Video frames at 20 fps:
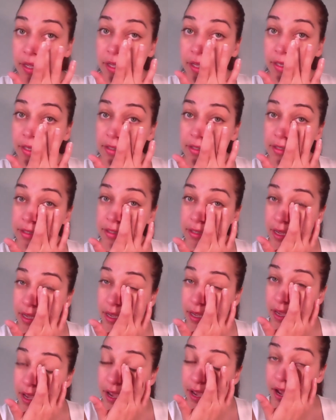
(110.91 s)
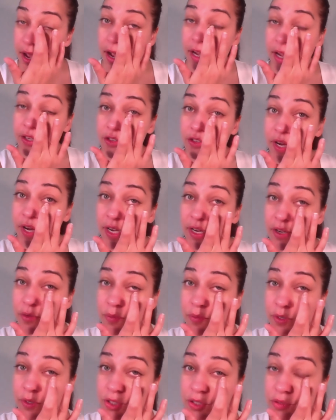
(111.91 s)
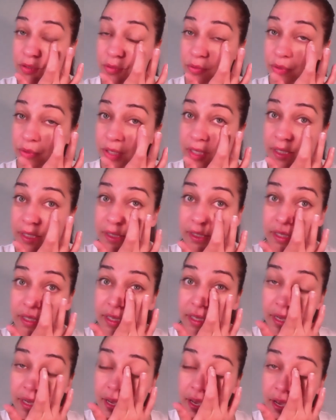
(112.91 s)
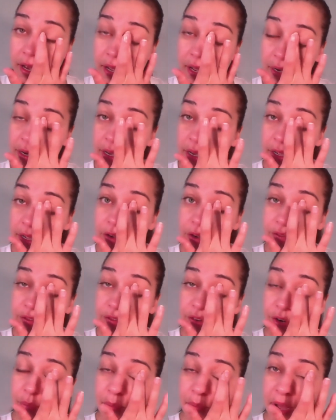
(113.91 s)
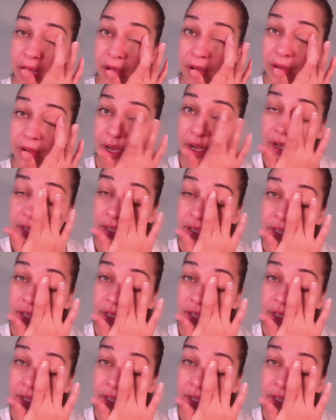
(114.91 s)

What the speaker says: It's hydrating, which is really unheard of for a powder.